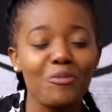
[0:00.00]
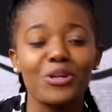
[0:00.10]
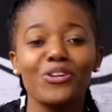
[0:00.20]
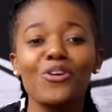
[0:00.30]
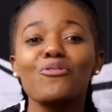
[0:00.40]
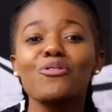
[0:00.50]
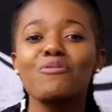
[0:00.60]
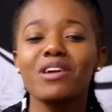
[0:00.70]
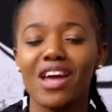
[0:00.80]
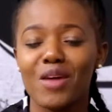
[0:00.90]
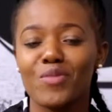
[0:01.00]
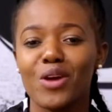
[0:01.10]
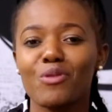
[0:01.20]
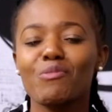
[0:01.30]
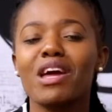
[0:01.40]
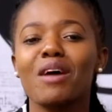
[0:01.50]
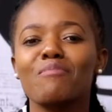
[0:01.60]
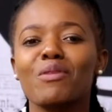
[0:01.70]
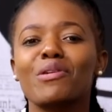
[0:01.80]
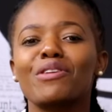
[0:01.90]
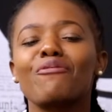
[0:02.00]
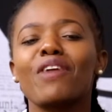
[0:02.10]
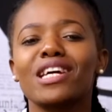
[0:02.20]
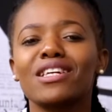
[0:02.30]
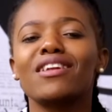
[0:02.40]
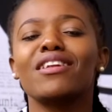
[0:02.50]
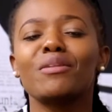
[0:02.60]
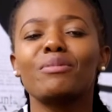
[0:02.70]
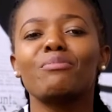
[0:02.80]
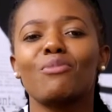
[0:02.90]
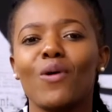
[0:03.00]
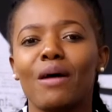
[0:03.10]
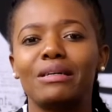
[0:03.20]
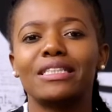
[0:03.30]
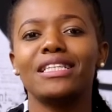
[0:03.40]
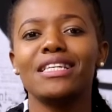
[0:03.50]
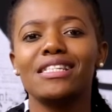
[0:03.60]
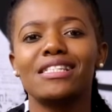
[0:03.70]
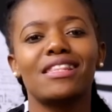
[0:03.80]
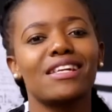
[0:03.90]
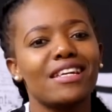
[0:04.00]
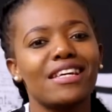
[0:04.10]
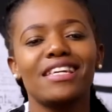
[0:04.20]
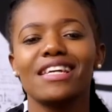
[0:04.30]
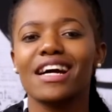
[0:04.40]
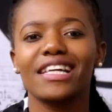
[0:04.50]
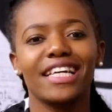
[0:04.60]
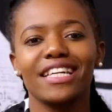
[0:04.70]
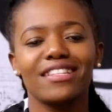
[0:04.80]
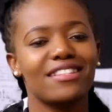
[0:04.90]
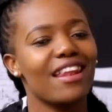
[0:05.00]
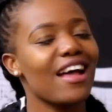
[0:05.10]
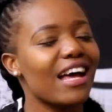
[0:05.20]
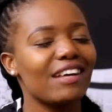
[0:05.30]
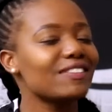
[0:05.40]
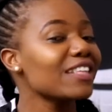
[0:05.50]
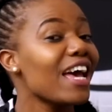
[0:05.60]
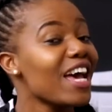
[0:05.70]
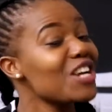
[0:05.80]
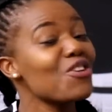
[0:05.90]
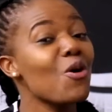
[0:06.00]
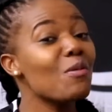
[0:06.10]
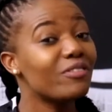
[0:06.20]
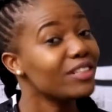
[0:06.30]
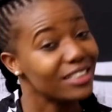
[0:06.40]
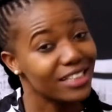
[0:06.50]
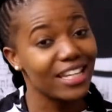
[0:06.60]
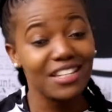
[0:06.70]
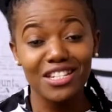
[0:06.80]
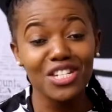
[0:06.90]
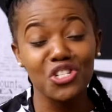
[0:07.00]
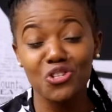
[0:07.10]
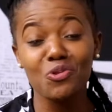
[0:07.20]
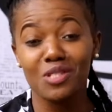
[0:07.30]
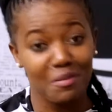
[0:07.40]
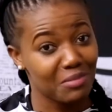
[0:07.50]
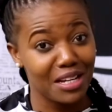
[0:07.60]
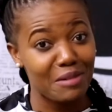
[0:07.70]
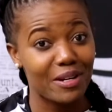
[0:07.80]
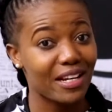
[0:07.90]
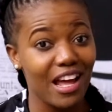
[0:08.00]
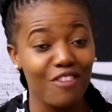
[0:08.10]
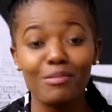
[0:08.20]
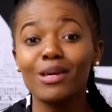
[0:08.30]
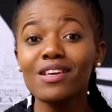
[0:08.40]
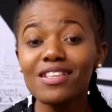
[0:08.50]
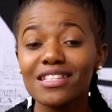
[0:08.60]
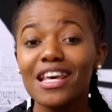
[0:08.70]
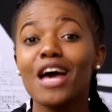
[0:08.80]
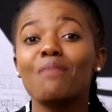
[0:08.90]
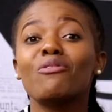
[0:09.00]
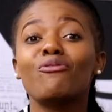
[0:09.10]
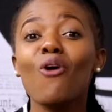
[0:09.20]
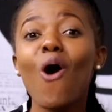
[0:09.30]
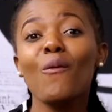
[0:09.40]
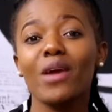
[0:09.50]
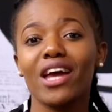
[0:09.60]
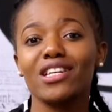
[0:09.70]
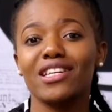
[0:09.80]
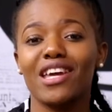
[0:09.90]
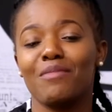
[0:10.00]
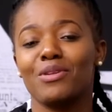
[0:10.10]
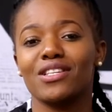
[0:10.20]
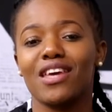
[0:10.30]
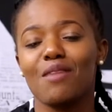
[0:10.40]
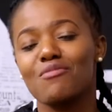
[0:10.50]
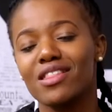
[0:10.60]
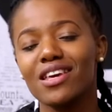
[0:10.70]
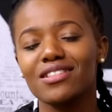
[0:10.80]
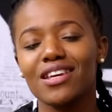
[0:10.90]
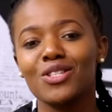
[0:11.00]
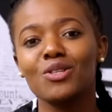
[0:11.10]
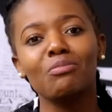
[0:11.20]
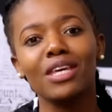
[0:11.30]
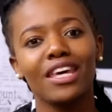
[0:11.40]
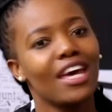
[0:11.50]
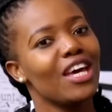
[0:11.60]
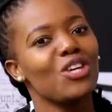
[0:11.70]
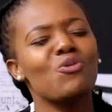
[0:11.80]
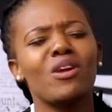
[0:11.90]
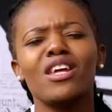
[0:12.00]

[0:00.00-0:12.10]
We're going to go for a quick ad break. When we come back, we're going to find out a little bit more about these three young ladies' lives. And hopefully, they can teach you something about life. Because before we actually came onto camera, they said to me, you're